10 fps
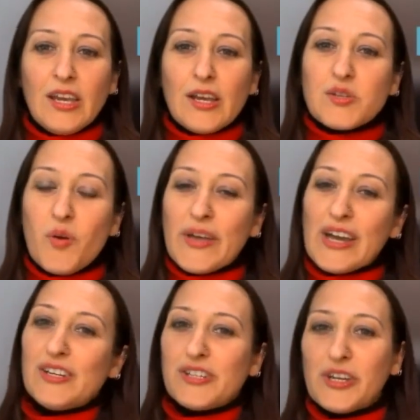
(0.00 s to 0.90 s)
So what we're
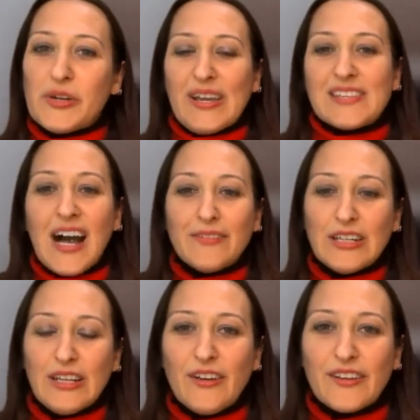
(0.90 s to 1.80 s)
going to do is have a
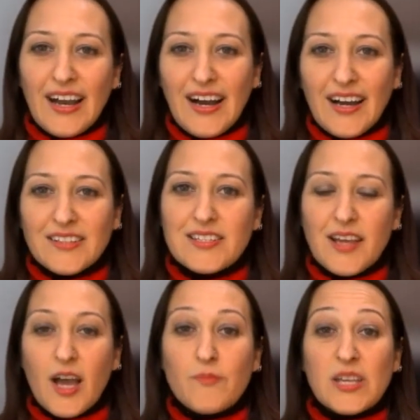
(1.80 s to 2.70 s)
look at
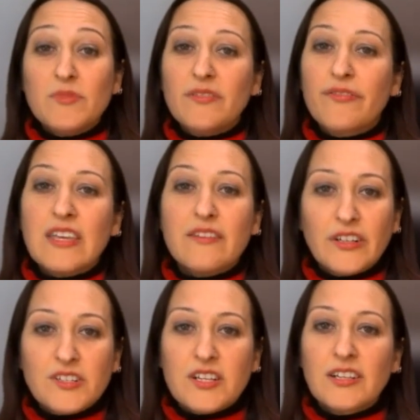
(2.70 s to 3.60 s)
some of the
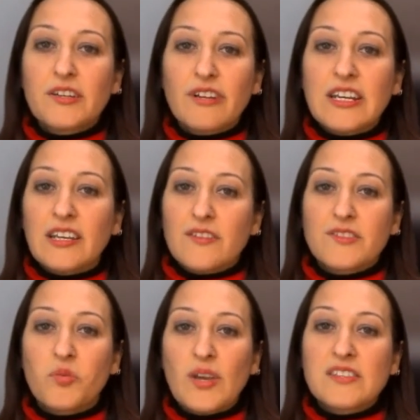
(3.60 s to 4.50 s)
functional ingredients
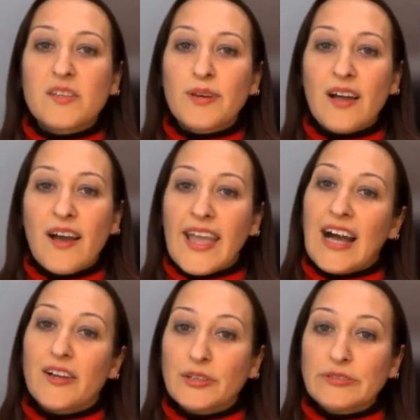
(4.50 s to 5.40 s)
that we supply
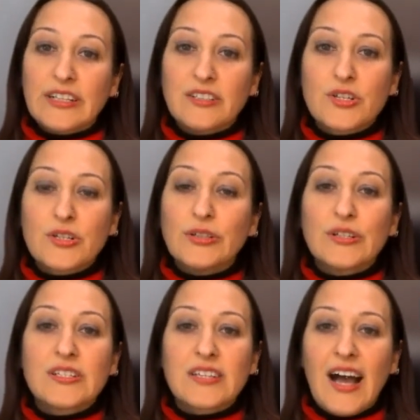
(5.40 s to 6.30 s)
at Ulrick and
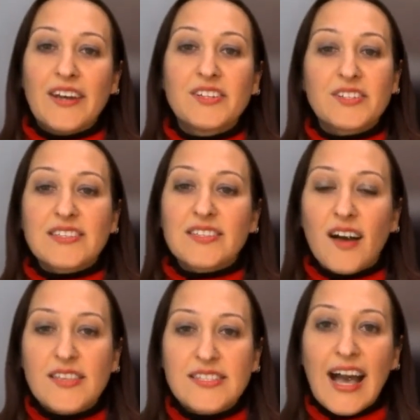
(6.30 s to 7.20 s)
Short and
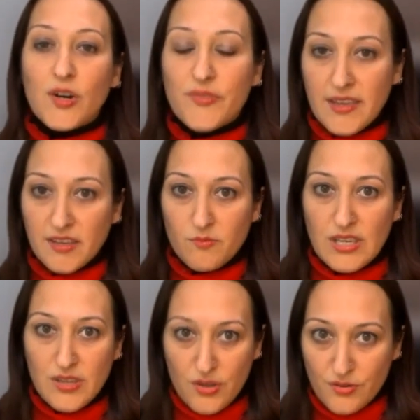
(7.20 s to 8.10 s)
discuss how they can be
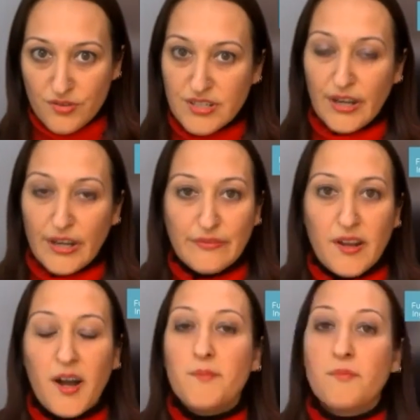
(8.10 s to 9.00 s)
used to
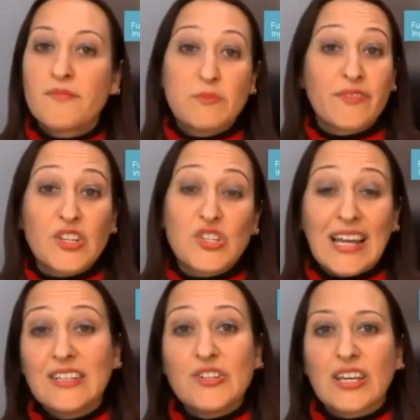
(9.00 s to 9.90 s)
overcome some of the
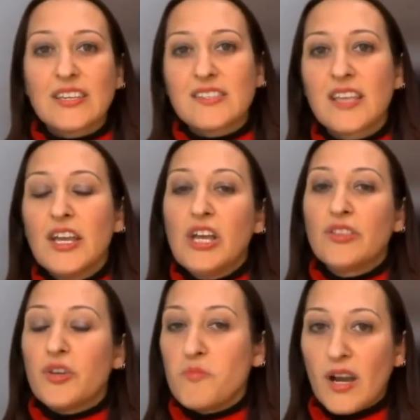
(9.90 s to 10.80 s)
challenges
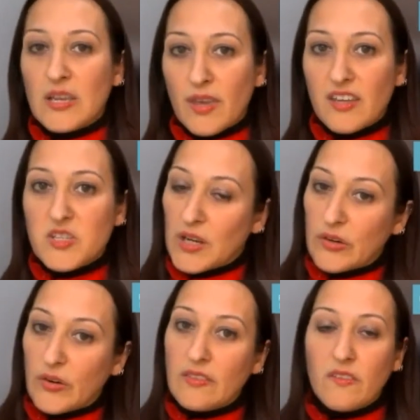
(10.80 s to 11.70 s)
that you might be
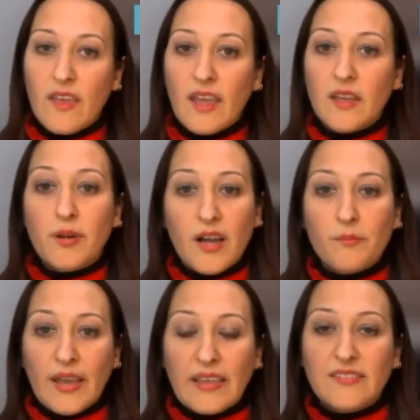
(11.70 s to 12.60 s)
experiencing in
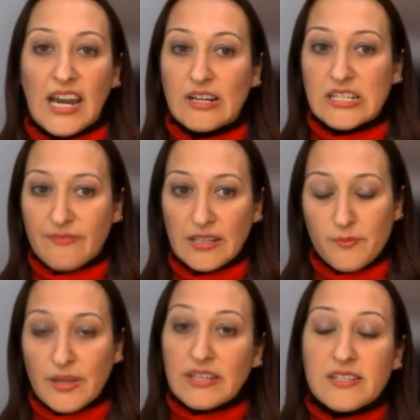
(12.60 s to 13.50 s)
plant-based dairy
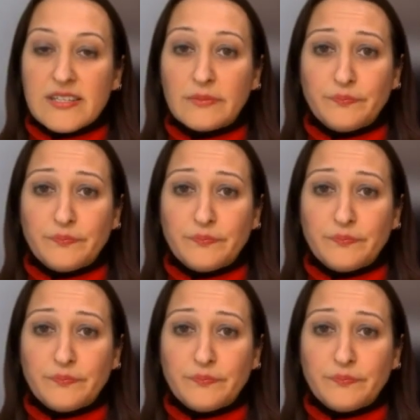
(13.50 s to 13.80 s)
development.